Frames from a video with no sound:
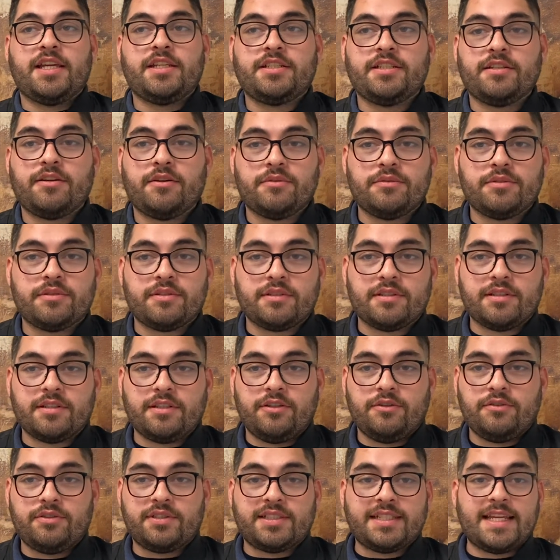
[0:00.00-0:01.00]
goes,
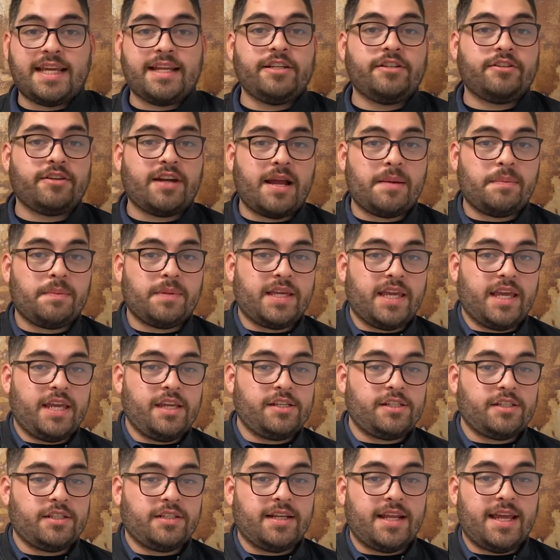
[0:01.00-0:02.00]
you send your
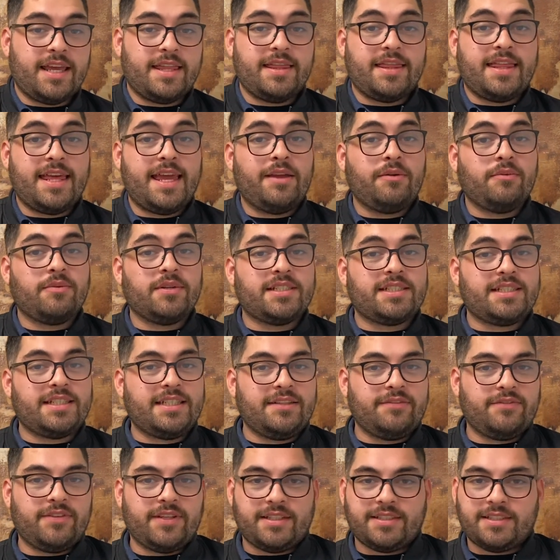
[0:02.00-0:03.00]
application and they
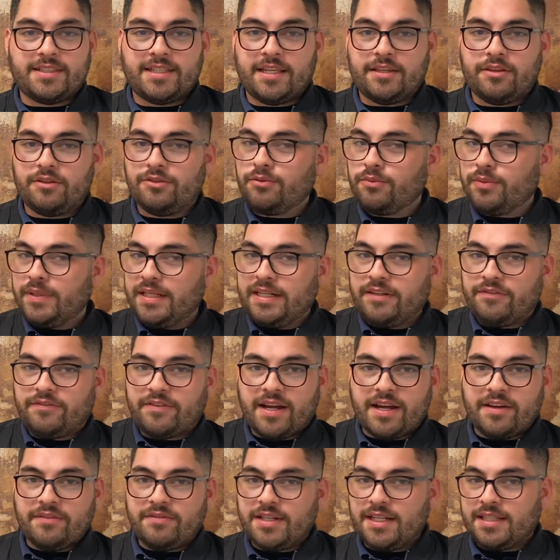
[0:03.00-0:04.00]
receive it, say 3 to
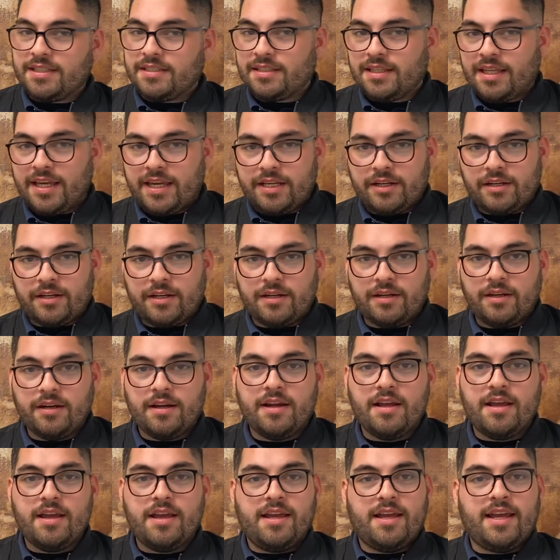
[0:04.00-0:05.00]
5 days later,
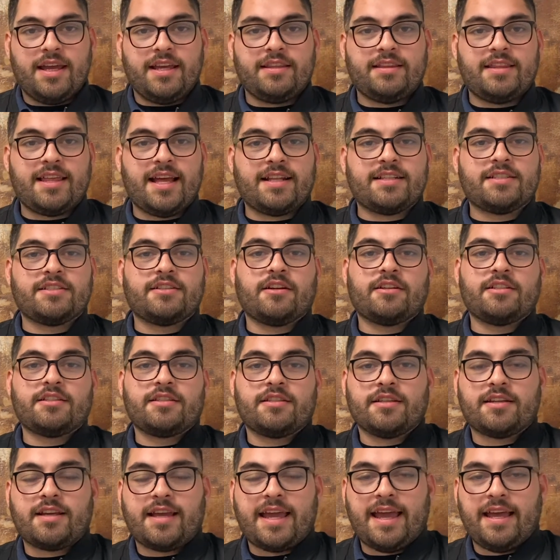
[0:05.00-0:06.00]
that starts
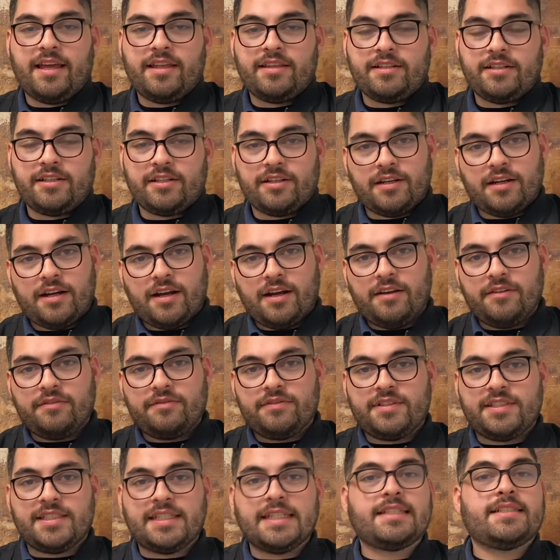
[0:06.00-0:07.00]
the calendar of
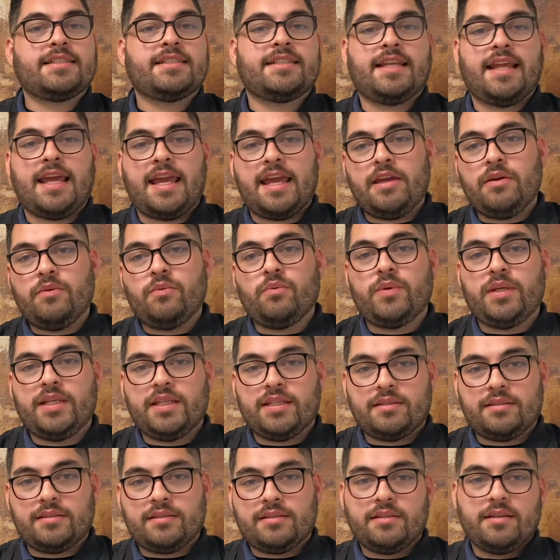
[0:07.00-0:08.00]
6 to 8
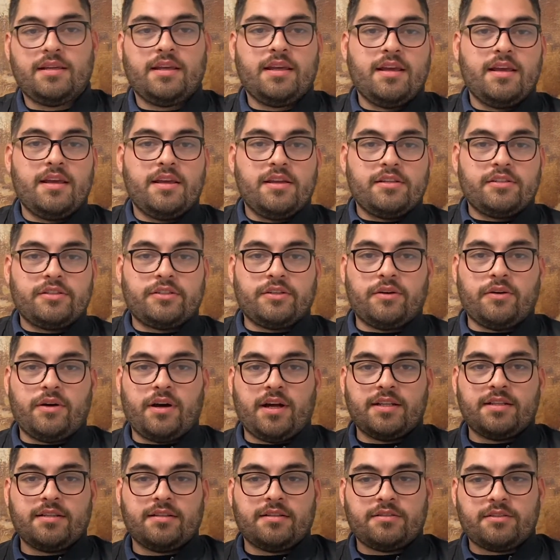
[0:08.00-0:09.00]
weeks.
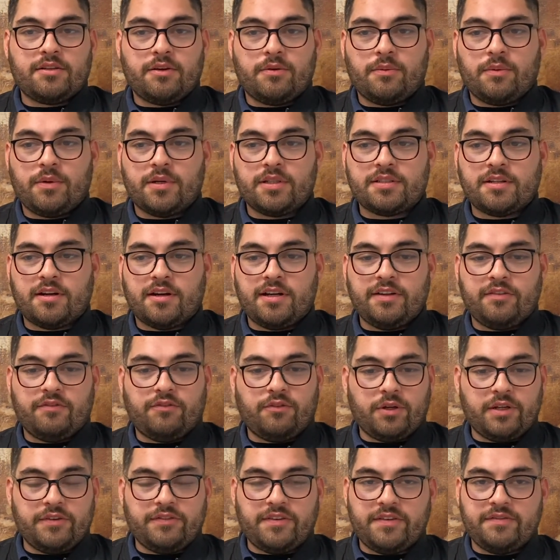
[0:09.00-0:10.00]
So we're starting
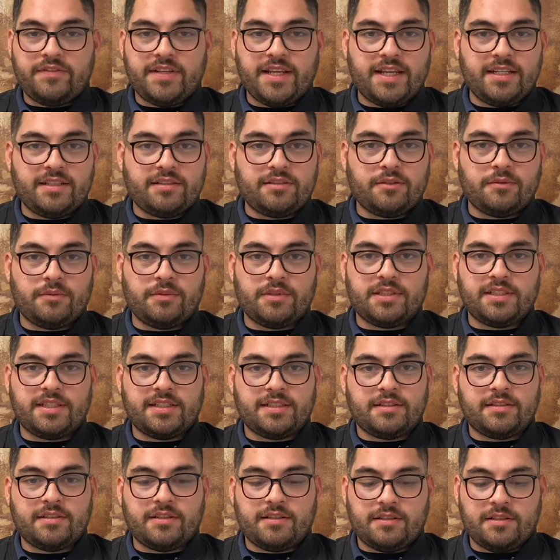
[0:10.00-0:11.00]
45 days, so
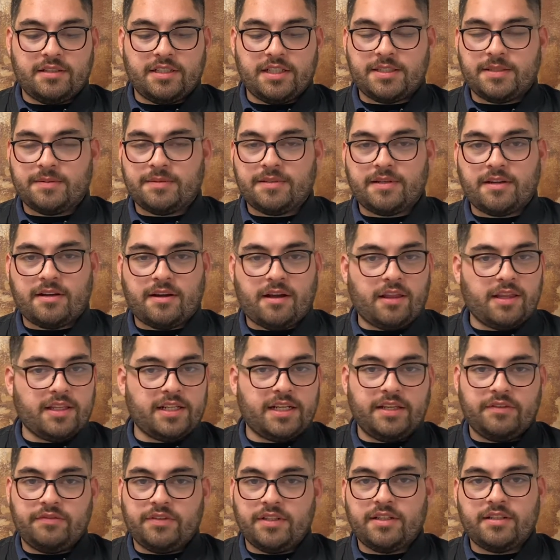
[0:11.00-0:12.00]
just call it
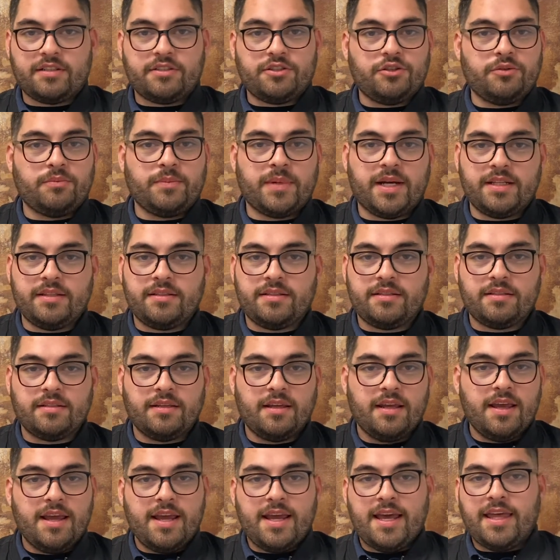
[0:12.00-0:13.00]
even 2 months,
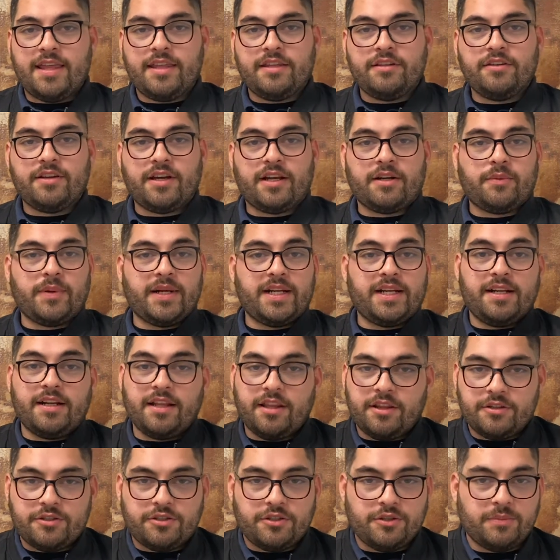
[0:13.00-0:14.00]
and then you got to wait
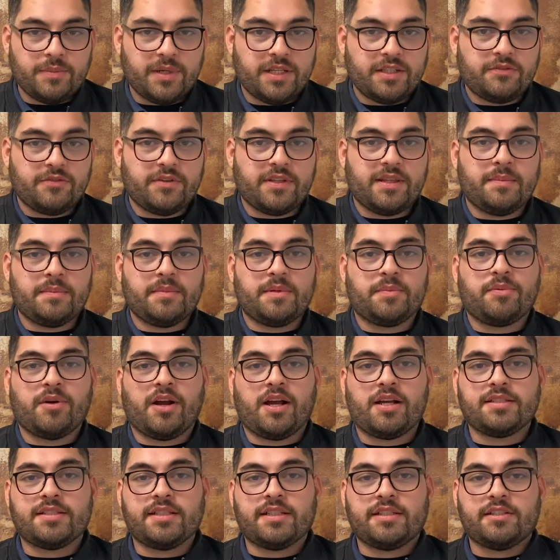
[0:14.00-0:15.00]
another 2 months for them to
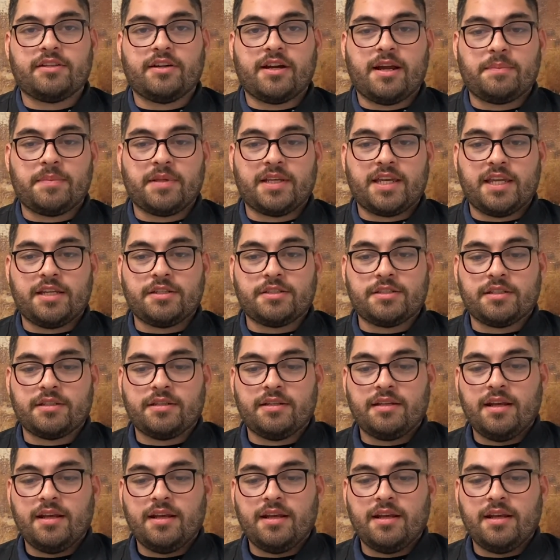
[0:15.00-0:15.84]
process your application.